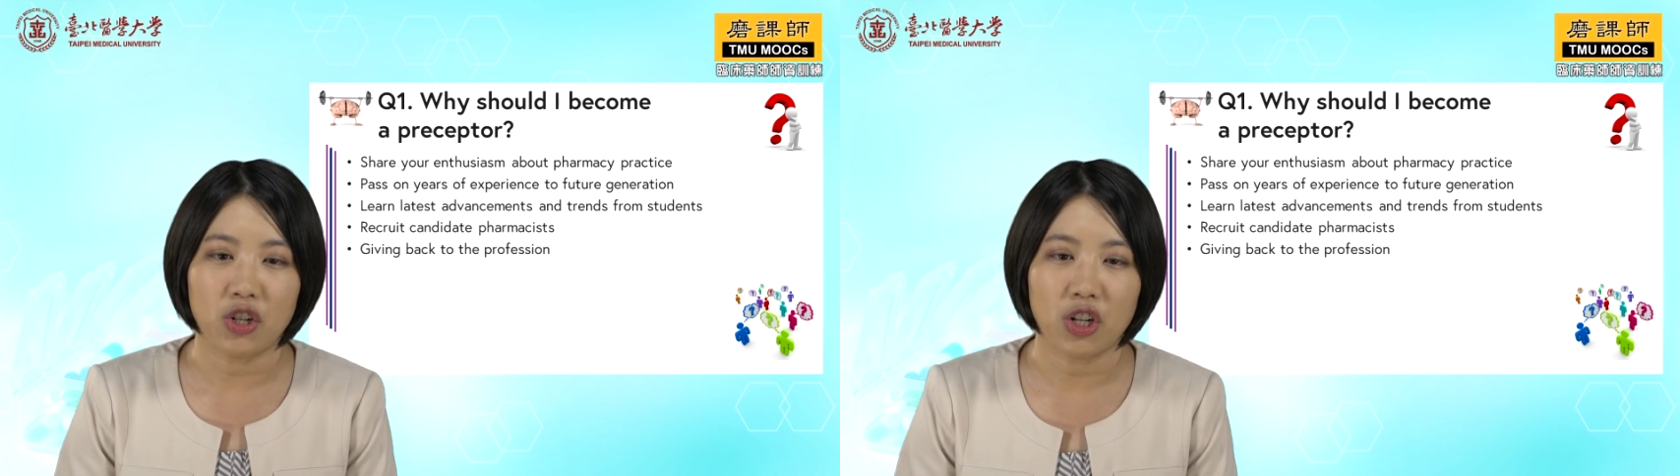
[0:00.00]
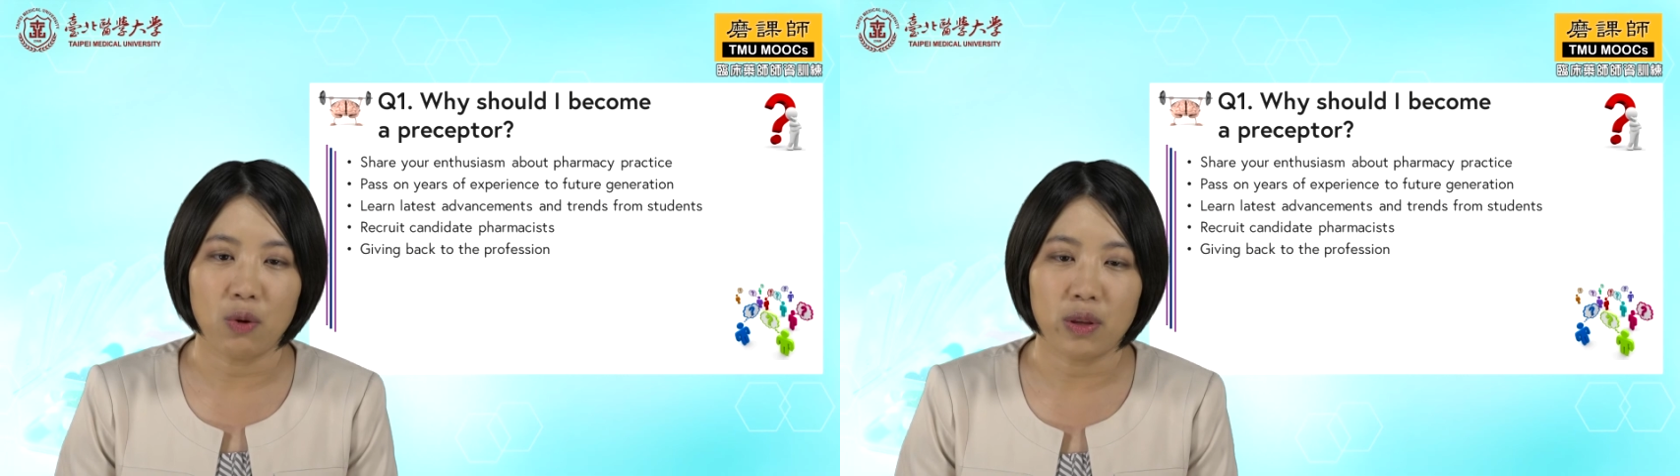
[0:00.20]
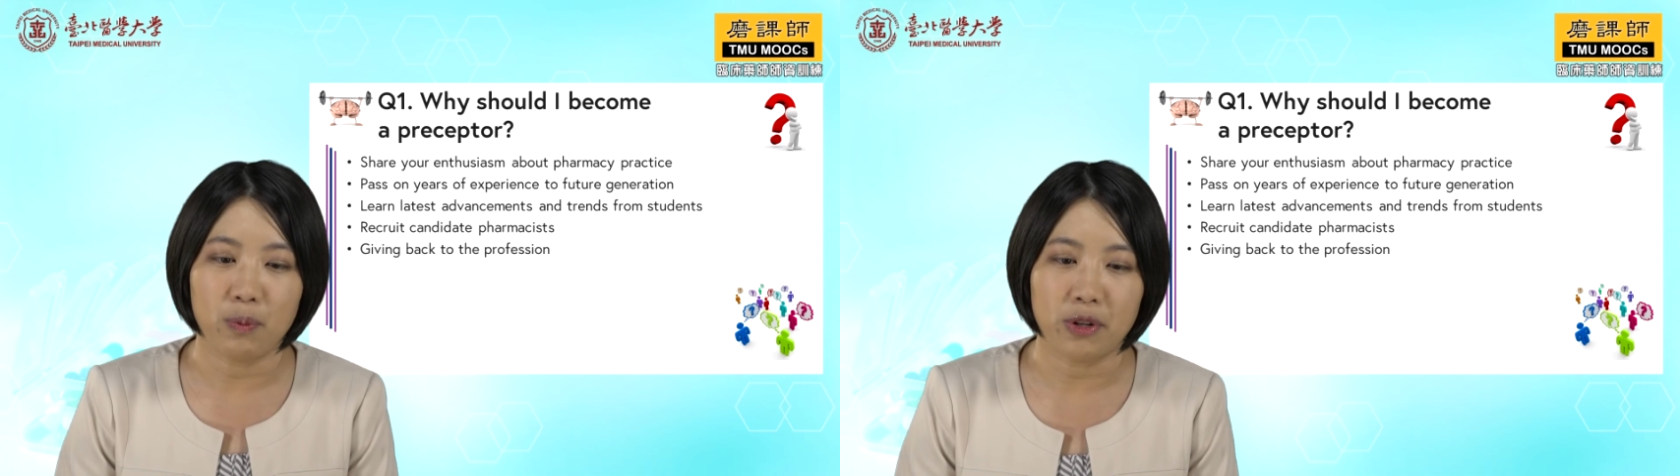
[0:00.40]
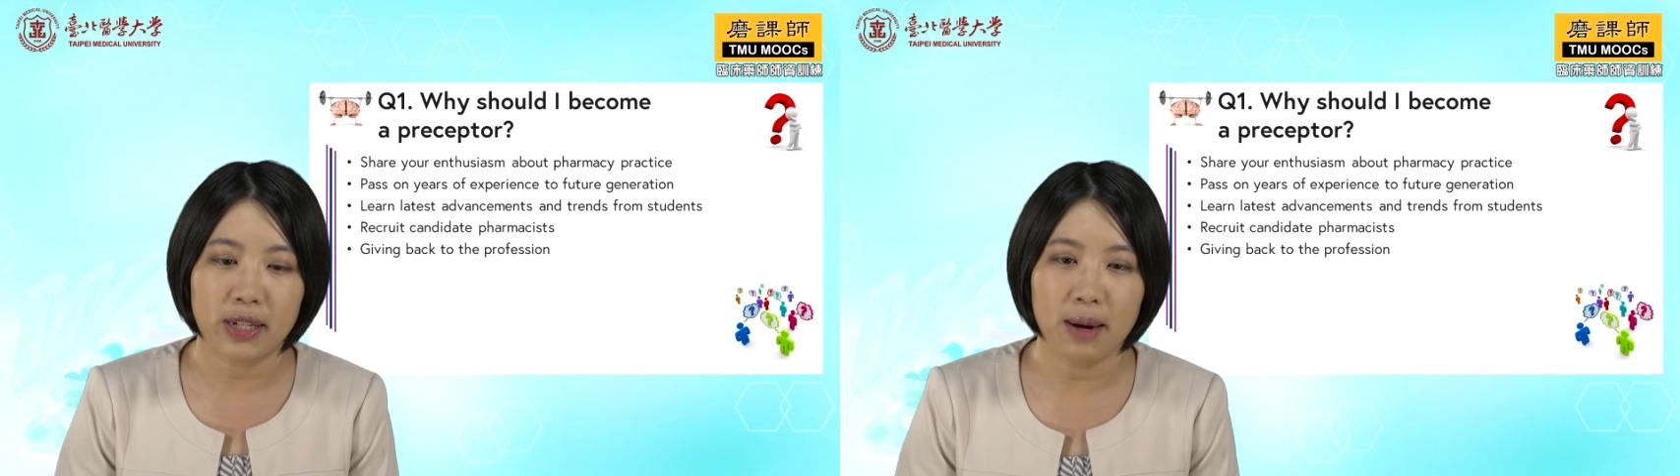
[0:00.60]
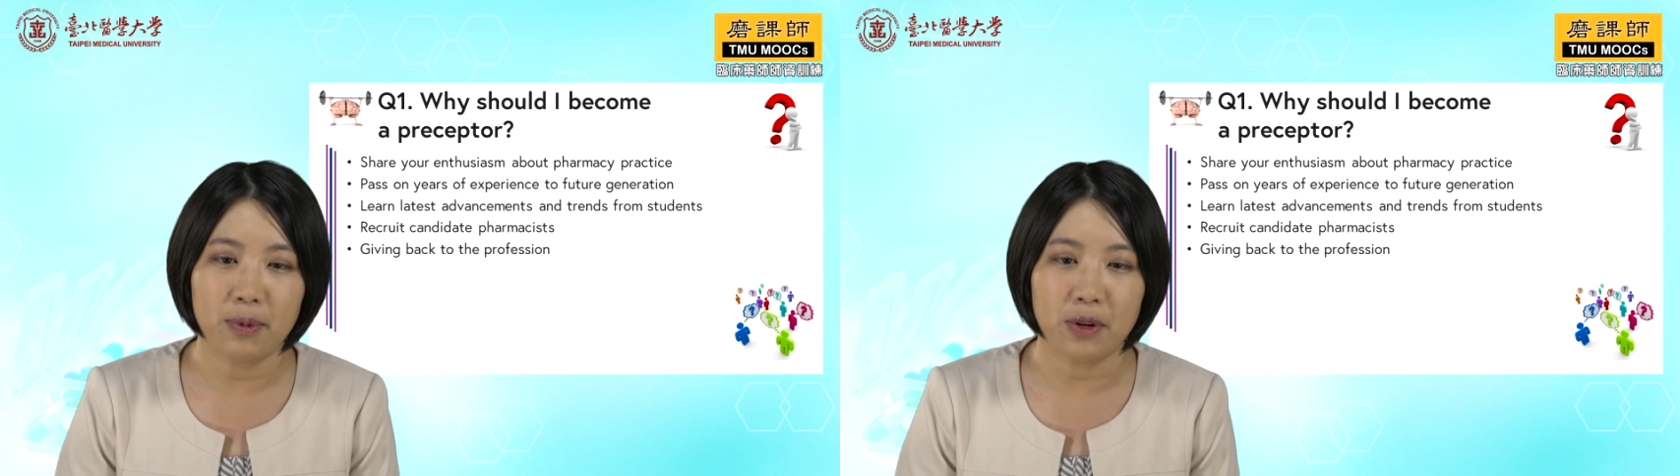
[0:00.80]
share with
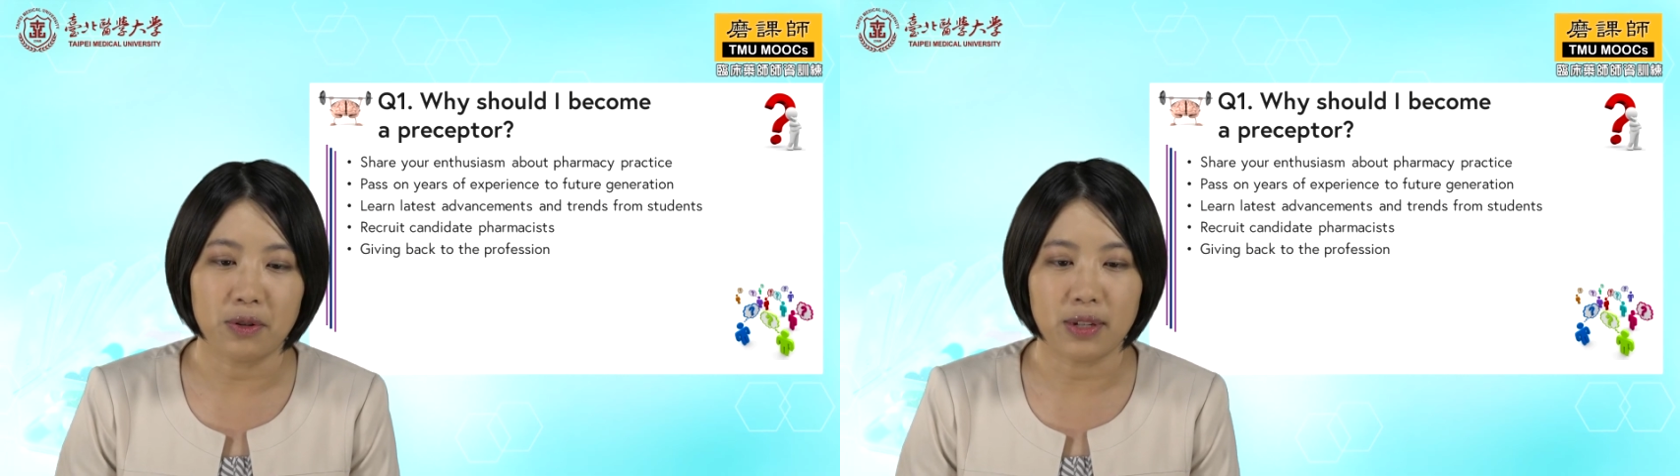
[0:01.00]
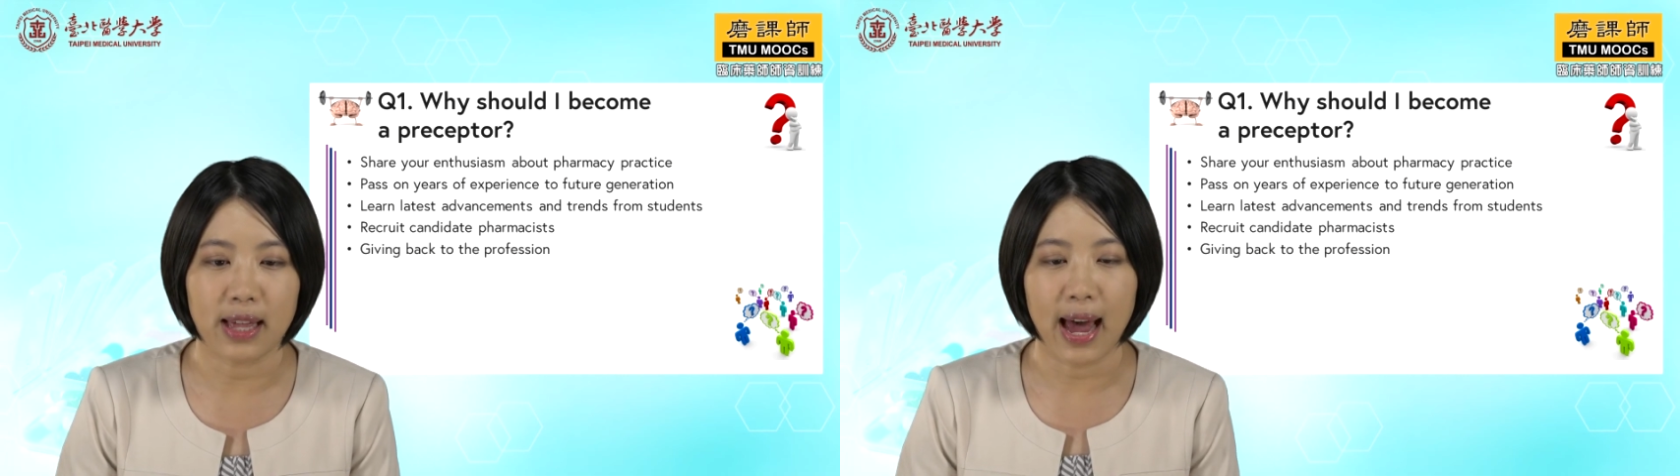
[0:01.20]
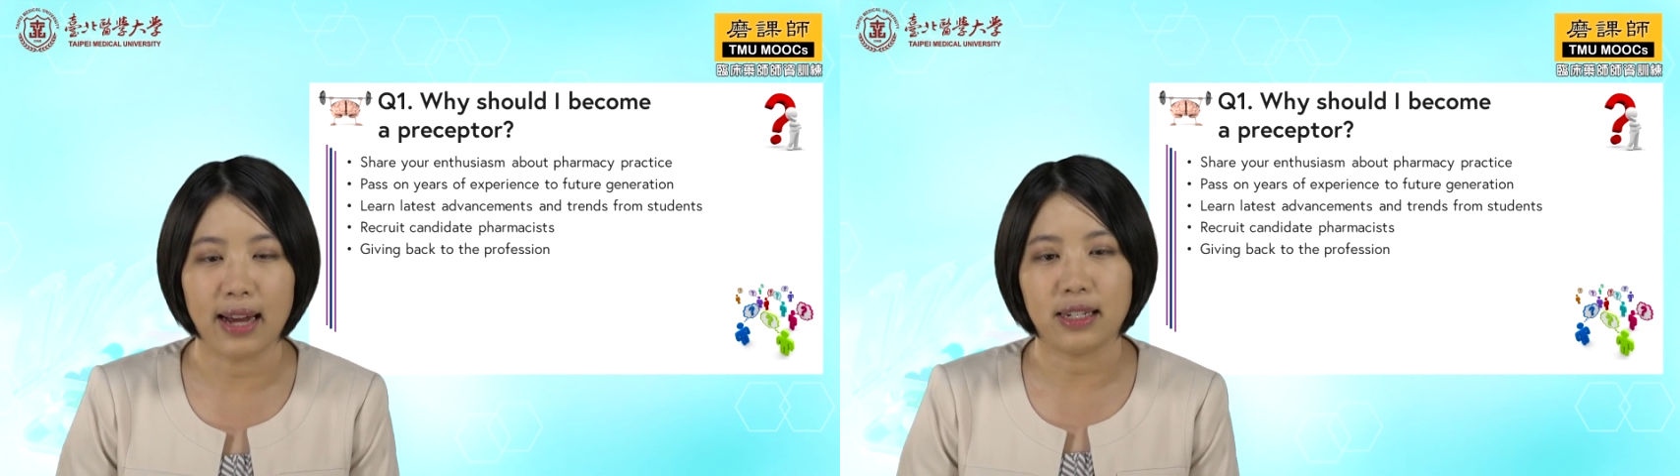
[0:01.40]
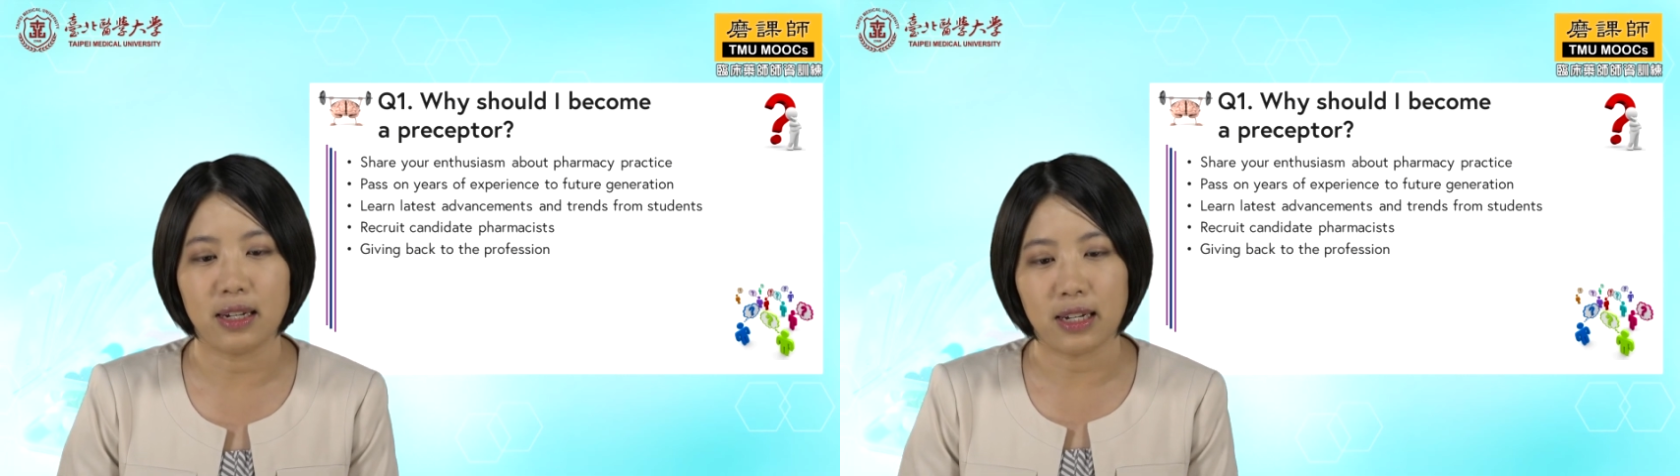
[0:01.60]
preceptors that